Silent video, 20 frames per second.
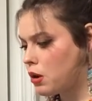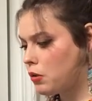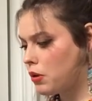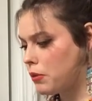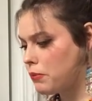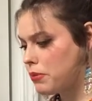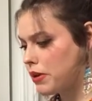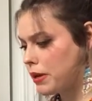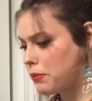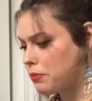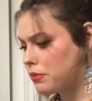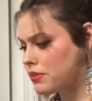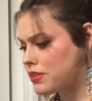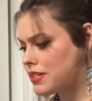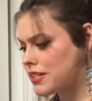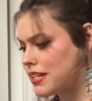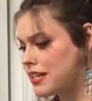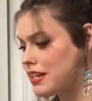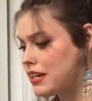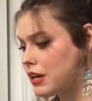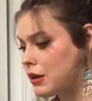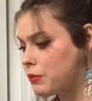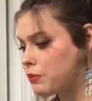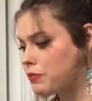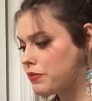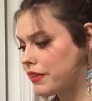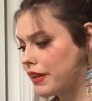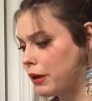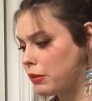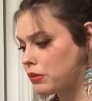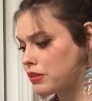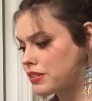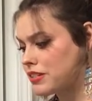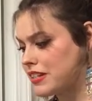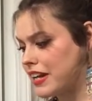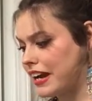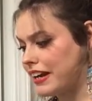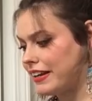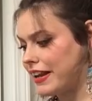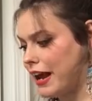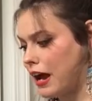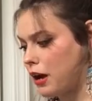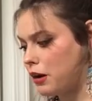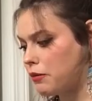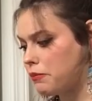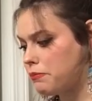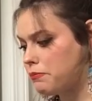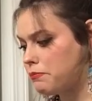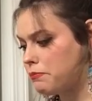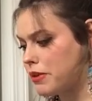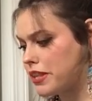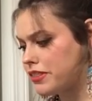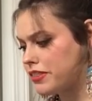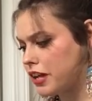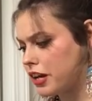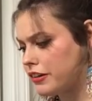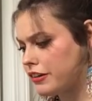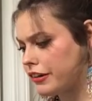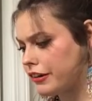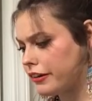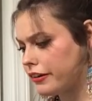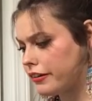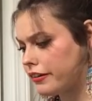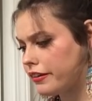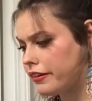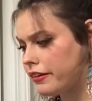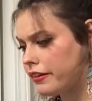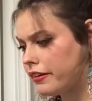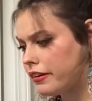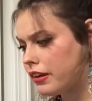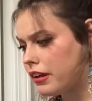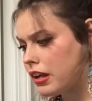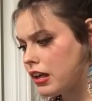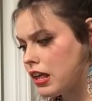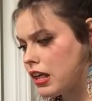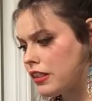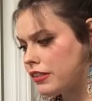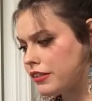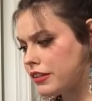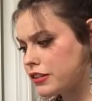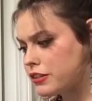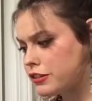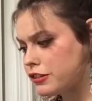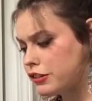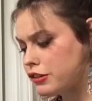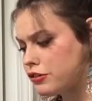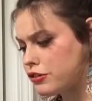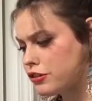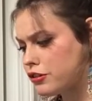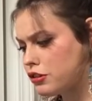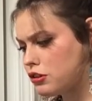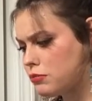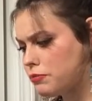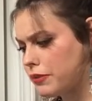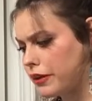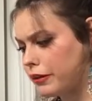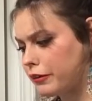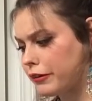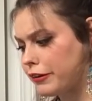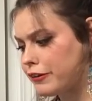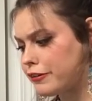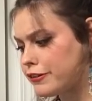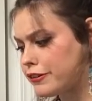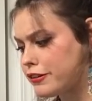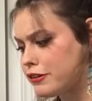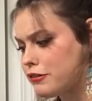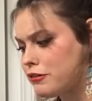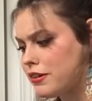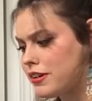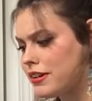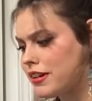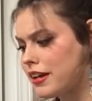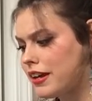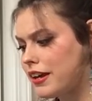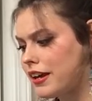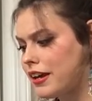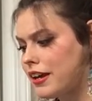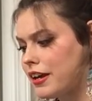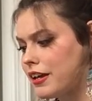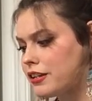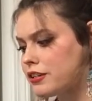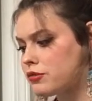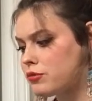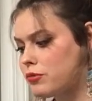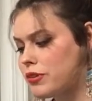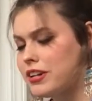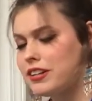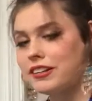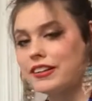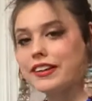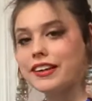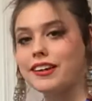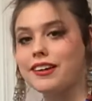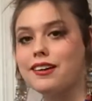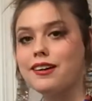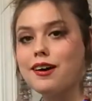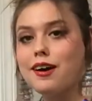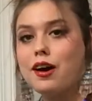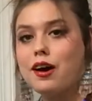When people see him, they will say, Now be thundered. This New Zoo McGrew Zoo is really